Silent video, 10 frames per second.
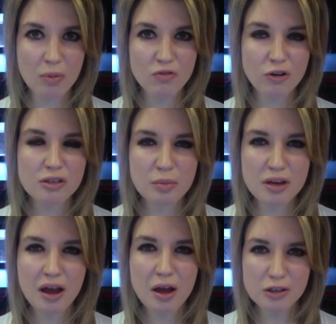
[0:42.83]
But first, let
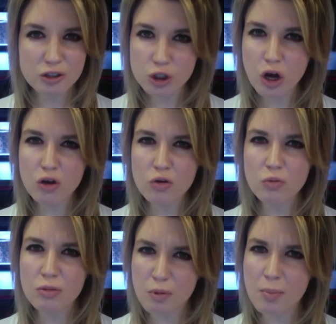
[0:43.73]
me show
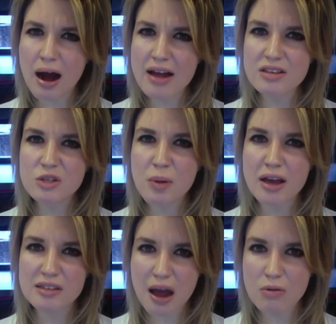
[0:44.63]
you the mind
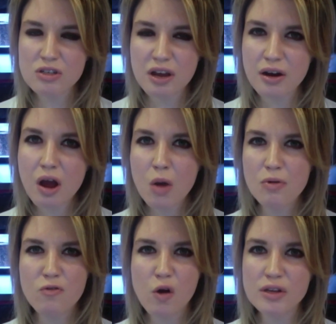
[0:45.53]
space I was in
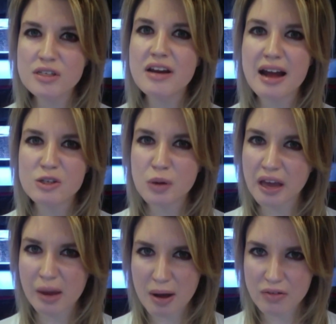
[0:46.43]
before this announcement
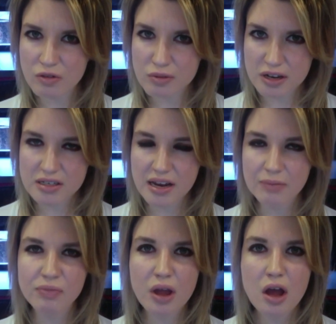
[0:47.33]
came out from Disney.